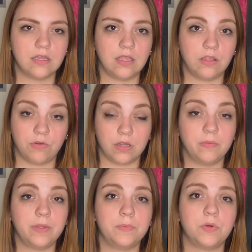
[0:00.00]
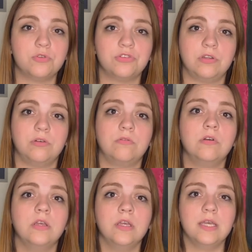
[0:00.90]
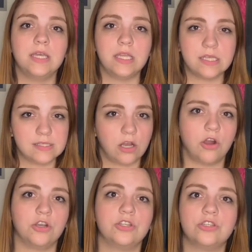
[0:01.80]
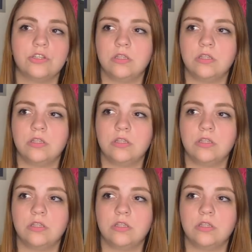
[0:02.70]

incredibly emotional, it is harsh.